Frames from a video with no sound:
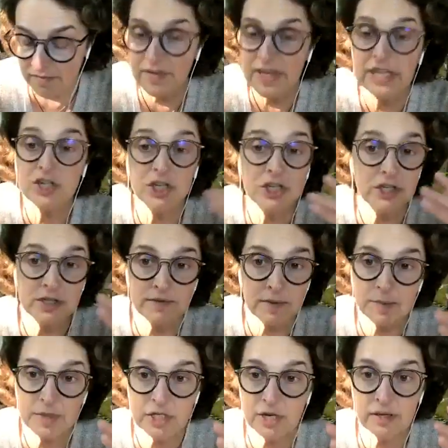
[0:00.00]
features of
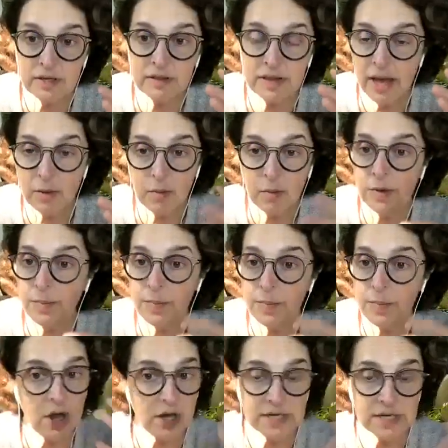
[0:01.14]
imaging that would
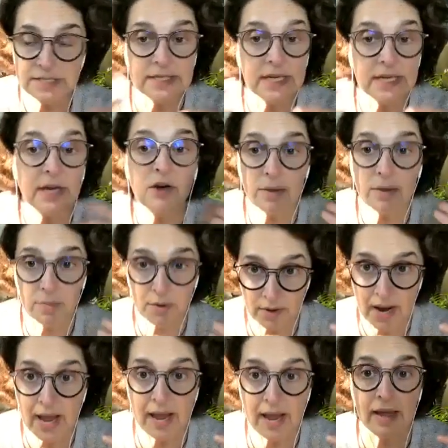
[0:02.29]
be on a standard
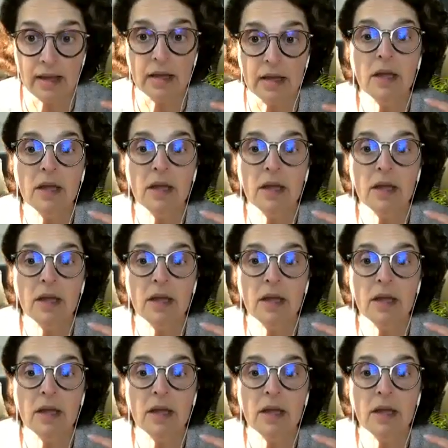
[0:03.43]
MRI